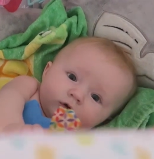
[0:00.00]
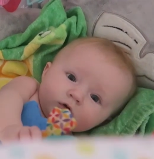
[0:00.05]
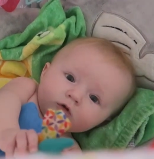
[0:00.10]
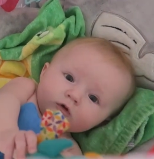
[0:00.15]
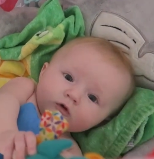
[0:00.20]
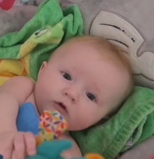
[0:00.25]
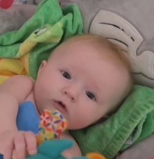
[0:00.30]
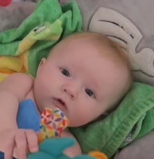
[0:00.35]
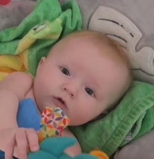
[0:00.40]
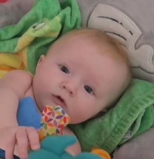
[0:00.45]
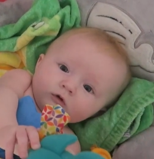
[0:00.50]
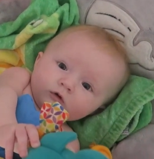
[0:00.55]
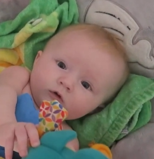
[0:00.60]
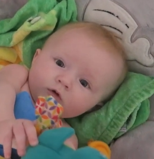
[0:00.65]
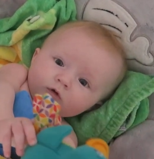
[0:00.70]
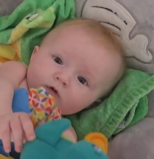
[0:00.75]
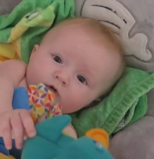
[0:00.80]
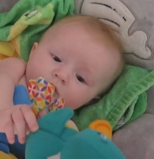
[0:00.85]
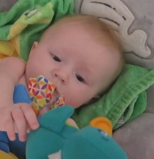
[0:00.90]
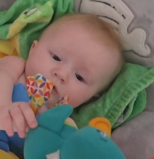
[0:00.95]

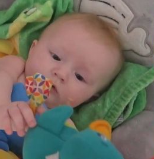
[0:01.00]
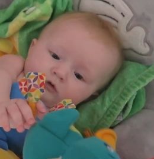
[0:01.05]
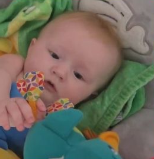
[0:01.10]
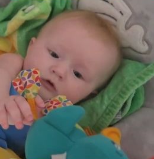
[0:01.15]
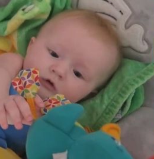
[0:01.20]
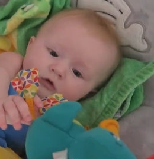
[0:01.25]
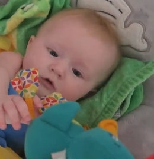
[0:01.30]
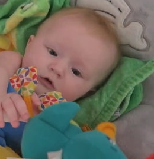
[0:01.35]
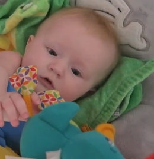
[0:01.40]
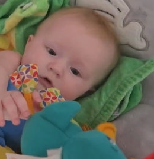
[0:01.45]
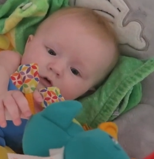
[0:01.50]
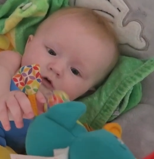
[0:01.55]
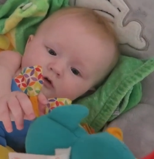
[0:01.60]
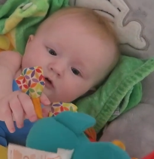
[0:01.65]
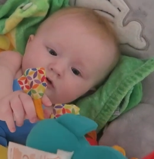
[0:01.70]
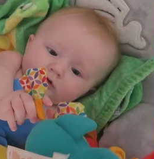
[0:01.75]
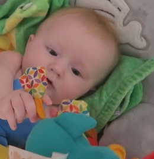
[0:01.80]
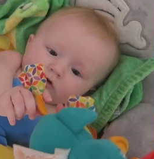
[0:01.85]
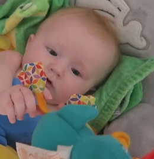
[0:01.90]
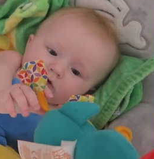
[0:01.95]

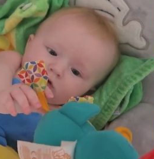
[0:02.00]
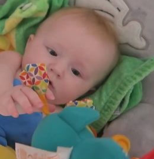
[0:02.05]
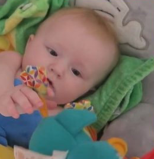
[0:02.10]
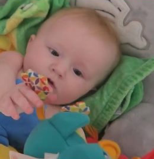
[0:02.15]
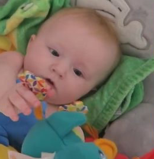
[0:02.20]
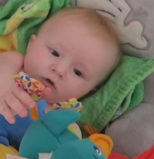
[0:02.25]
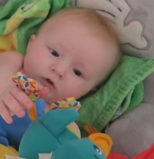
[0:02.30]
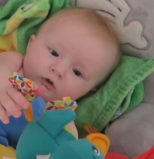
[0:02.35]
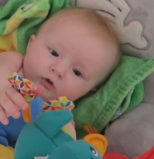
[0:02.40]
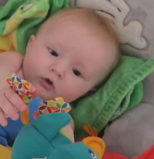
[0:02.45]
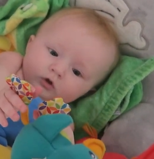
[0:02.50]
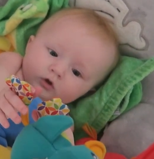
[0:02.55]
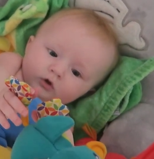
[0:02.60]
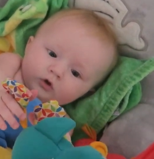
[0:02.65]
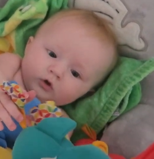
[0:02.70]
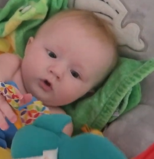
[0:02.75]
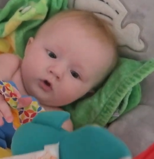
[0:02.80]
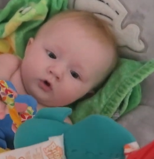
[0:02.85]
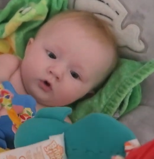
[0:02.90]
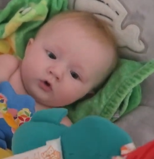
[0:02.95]

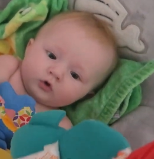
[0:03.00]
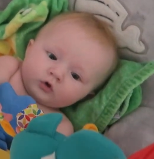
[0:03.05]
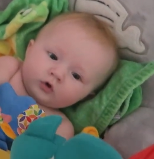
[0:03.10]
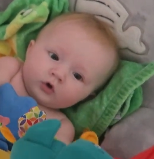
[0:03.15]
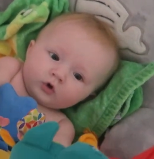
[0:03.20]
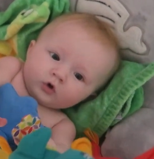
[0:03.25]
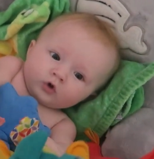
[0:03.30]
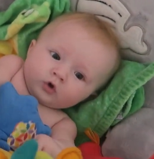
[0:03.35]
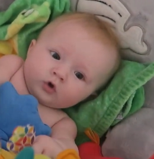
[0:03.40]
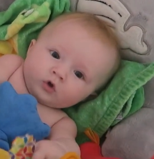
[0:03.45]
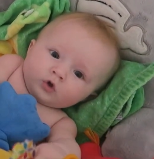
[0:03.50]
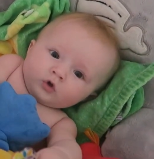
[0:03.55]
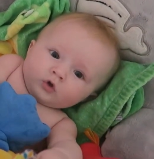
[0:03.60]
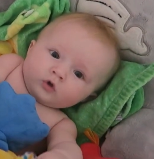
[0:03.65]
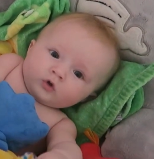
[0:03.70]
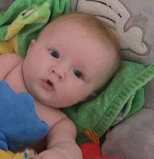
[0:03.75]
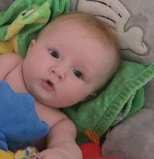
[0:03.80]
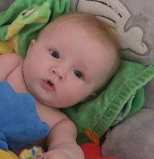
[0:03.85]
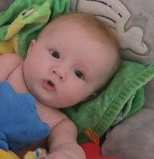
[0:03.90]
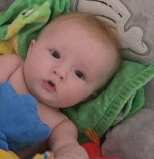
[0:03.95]

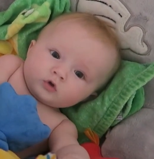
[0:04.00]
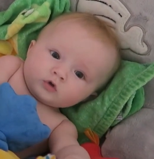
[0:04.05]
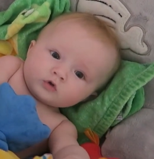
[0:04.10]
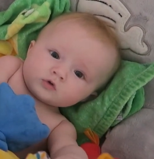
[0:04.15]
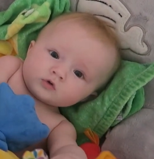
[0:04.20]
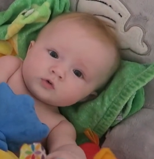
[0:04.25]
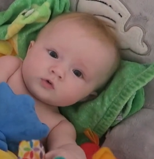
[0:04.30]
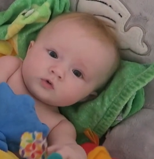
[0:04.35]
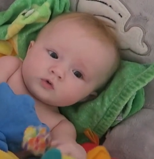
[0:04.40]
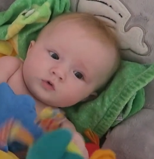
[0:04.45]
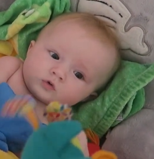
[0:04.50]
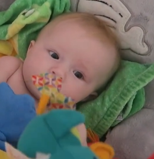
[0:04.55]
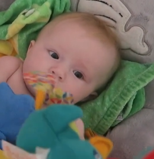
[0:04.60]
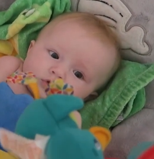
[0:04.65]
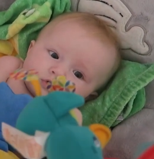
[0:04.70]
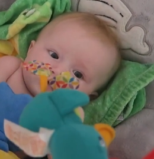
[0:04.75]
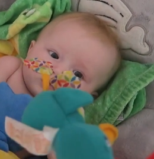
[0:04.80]
Nothing is said.